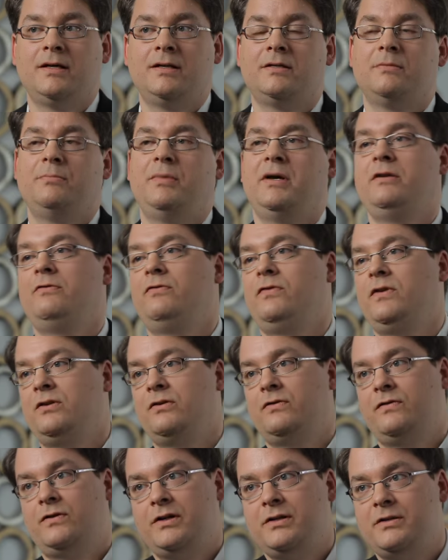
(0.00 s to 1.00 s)
There is a
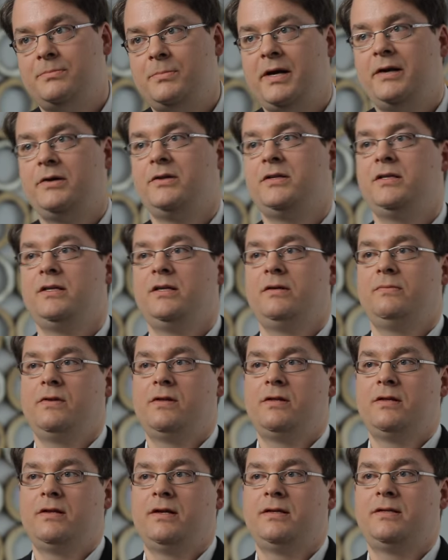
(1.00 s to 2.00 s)
benefit of transparency
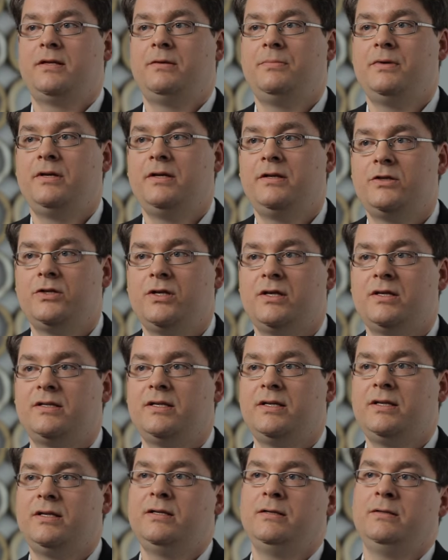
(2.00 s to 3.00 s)
with SAP
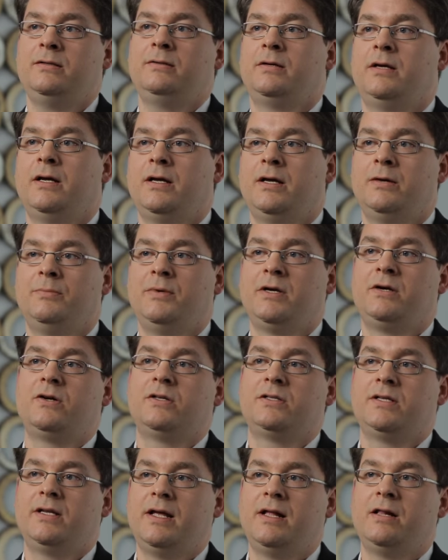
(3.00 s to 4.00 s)
GRC
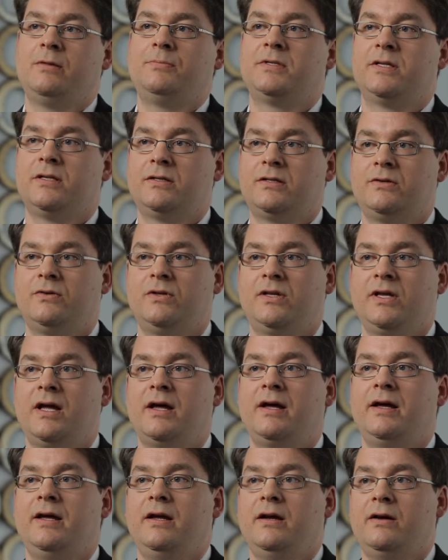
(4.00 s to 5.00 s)
because it helps us to
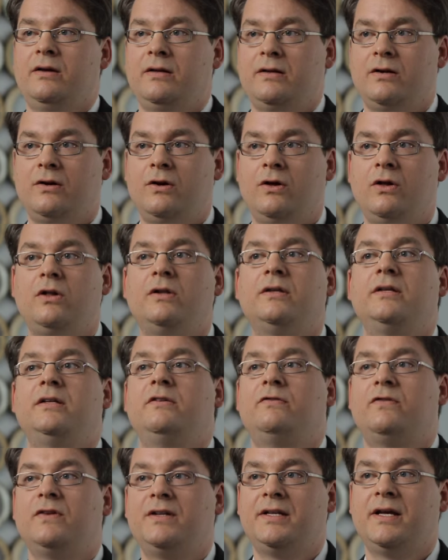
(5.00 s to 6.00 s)
tie all the
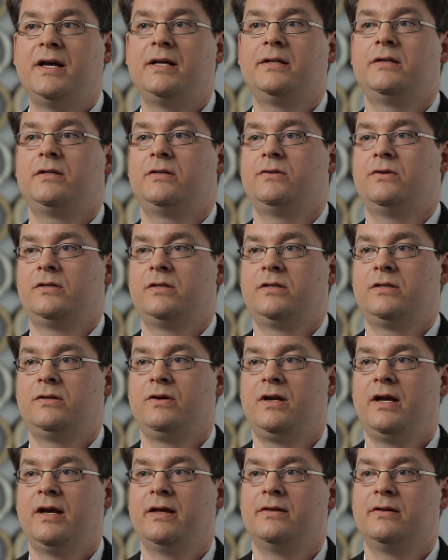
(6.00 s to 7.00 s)
different data sources
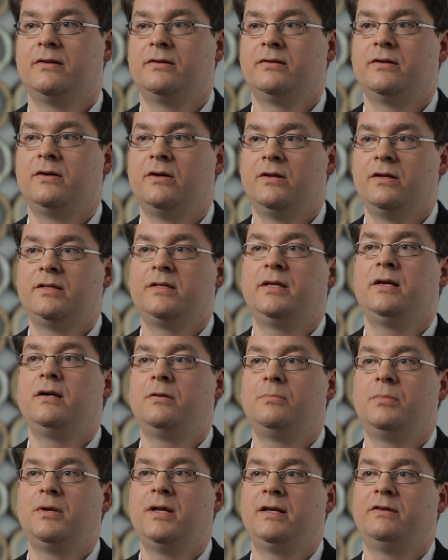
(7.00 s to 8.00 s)
together on a single